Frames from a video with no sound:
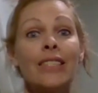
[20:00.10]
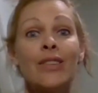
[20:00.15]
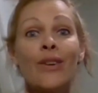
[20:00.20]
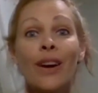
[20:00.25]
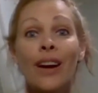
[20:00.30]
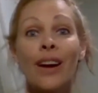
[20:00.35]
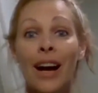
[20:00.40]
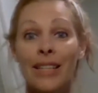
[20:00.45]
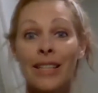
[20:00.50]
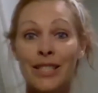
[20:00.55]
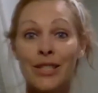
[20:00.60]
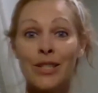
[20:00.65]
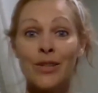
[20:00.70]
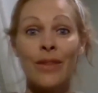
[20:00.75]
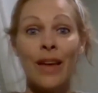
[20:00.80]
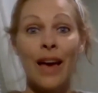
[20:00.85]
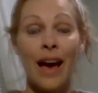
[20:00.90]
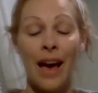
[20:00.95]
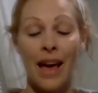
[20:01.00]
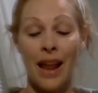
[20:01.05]
so I got to do
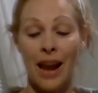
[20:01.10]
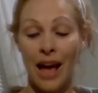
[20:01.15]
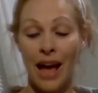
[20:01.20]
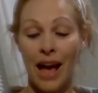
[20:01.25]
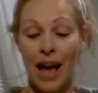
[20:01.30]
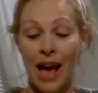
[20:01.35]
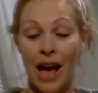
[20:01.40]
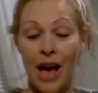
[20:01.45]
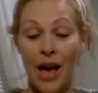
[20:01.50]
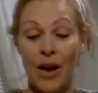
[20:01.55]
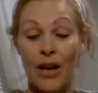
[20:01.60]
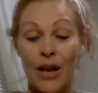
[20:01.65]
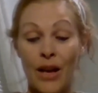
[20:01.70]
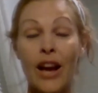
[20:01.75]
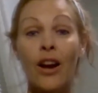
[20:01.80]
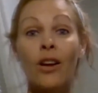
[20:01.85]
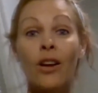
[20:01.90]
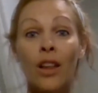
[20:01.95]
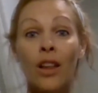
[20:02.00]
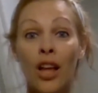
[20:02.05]
that.
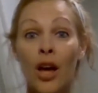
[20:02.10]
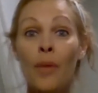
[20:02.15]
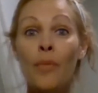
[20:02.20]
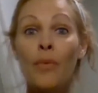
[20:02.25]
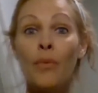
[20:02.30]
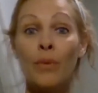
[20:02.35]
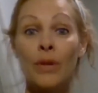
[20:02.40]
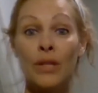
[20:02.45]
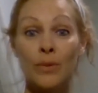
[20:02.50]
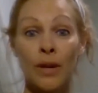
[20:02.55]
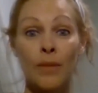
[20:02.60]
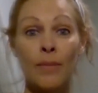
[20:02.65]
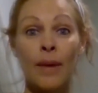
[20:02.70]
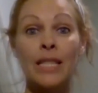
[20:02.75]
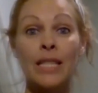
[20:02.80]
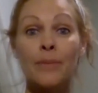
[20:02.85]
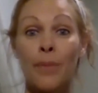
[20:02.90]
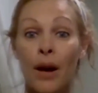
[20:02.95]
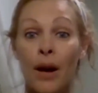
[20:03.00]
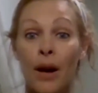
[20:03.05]
Hair Club was one of
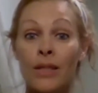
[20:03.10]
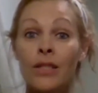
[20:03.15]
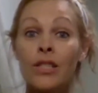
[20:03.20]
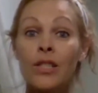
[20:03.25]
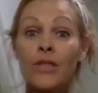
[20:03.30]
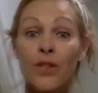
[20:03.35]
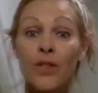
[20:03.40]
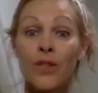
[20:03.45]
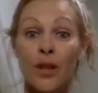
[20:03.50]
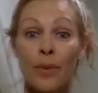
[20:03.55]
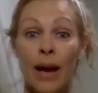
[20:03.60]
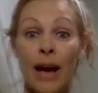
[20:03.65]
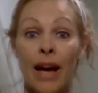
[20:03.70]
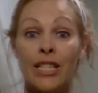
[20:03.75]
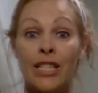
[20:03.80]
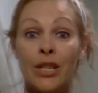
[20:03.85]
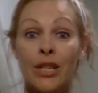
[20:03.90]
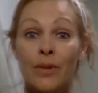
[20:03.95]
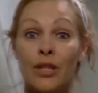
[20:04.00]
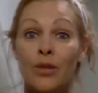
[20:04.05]
my sponsors for the
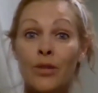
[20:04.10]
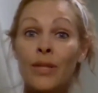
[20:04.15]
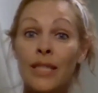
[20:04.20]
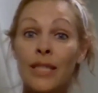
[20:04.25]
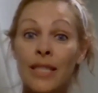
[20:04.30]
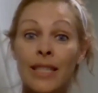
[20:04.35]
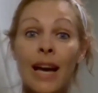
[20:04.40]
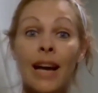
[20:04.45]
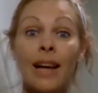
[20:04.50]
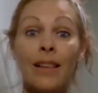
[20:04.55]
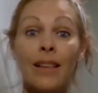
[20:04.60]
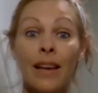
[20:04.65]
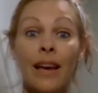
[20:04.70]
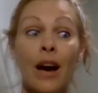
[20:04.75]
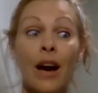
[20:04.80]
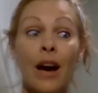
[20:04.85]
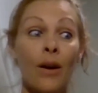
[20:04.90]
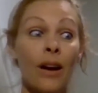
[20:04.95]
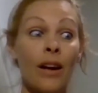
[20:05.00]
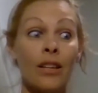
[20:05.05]
pageant, which was exactly
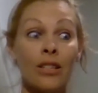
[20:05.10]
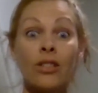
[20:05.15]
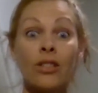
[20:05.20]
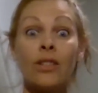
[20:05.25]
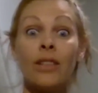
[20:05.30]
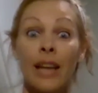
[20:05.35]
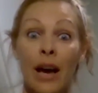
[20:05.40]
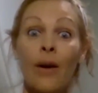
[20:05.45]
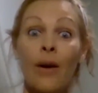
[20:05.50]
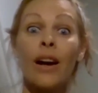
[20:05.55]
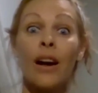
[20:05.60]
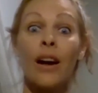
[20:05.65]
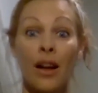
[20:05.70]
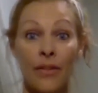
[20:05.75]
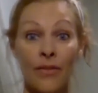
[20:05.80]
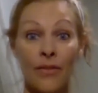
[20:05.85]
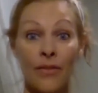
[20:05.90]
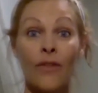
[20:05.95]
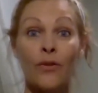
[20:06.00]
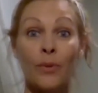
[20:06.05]
how I
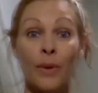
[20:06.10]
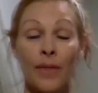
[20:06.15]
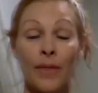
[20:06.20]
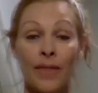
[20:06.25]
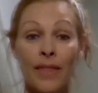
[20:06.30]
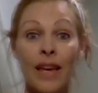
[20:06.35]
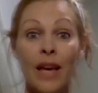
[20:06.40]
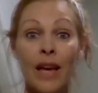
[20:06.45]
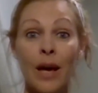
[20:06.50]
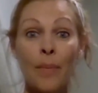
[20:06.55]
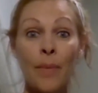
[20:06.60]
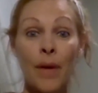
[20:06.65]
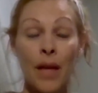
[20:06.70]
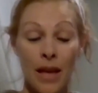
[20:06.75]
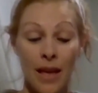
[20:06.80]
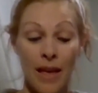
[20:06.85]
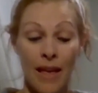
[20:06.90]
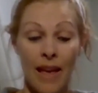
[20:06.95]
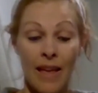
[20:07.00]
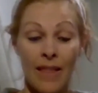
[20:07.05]
got involved with them.
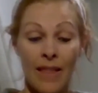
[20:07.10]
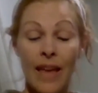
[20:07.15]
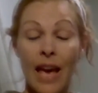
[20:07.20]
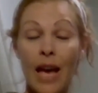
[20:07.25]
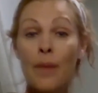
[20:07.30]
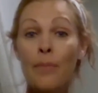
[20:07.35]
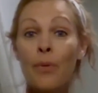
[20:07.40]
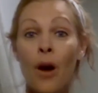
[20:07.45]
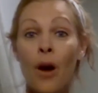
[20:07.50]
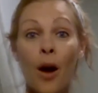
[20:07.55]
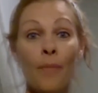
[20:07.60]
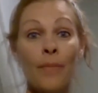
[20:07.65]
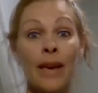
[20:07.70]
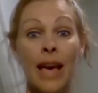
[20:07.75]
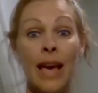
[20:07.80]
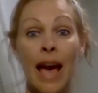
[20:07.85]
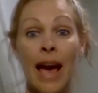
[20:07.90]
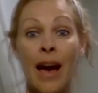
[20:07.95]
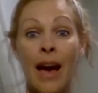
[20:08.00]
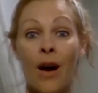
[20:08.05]
They brought
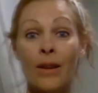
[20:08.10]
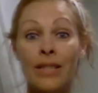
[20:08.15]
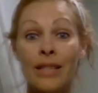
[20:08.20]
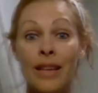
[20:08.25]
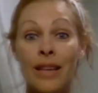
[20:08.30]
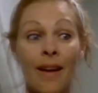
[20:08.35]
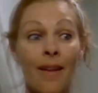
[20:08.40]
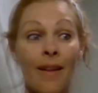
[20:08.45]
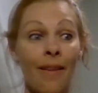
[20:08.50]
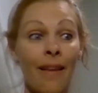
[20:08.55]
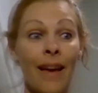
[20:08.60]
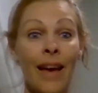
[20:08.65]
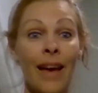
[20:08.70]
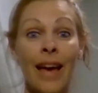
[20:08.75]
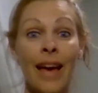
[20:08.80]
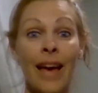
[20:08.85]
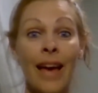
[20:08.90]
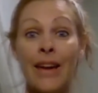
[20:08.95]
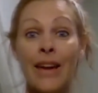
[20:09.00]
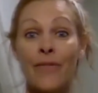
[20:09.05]
me out to
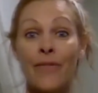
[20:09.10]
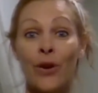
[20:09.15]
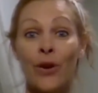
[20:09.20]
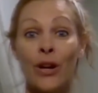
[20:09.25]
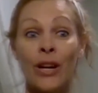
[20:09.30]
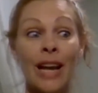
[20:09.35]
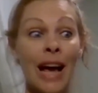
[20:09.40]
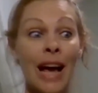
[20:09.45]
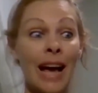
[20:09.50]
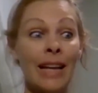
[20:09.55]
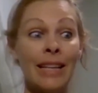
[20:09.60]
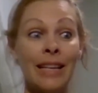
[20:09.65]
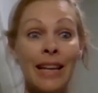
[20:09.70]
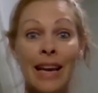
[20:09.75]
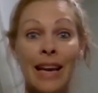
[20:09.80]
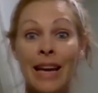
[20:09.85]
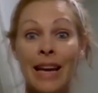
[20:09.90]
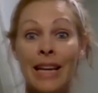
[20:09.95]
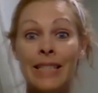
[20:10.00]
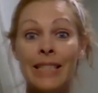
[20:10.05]
LA for 9
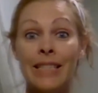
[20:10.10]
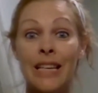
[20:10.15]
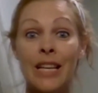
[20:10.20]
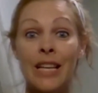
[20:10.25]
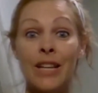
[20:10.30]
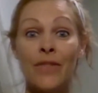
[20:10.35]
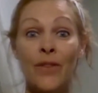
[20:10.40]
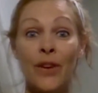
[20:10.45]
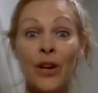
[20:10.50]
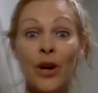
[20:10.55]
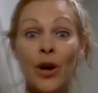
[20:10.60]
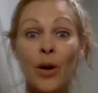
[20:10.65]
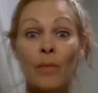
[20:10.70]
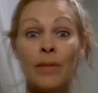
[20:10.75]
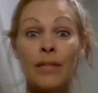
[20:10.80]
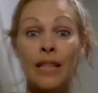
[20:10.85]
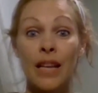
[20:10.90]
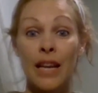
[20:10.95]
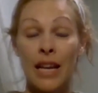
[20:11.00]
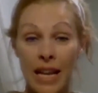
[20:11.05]
days and
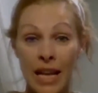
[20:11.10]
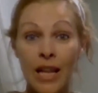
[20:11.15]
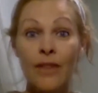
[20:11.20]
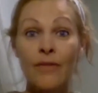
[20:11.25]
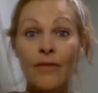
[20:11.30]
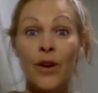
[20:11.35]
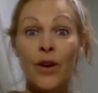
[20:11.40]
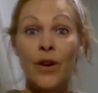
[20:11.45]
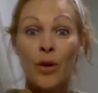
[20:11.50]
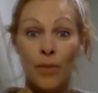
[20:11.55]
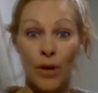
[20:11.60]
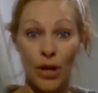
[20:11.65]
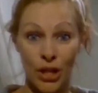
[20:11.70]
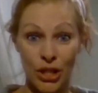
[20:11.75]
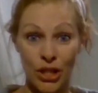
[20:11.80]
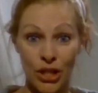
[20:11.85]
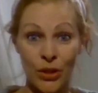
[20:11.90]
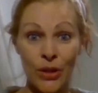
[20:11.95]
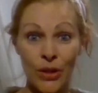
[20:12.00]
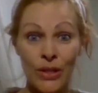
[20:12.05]
filmed an
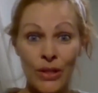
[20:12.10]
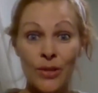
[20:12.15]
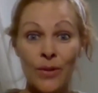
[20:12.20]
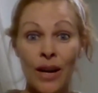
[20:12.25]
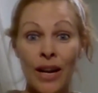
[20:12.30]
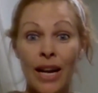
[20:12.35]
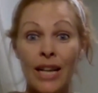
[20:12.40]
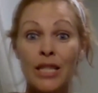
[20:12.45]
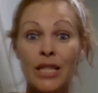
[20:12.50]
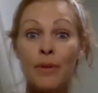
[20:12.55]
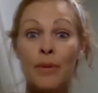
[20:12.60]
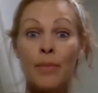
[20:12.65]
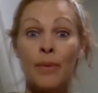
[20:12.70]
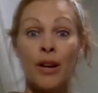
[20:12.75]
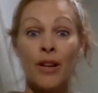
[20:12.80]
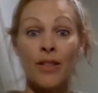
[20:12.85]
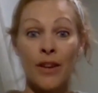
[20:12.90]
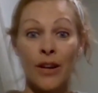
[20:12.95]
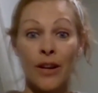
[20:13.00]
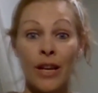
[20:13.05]
infomercial. So I got to be
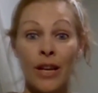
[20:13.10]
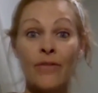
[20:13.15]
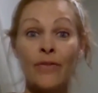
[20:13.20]
part of their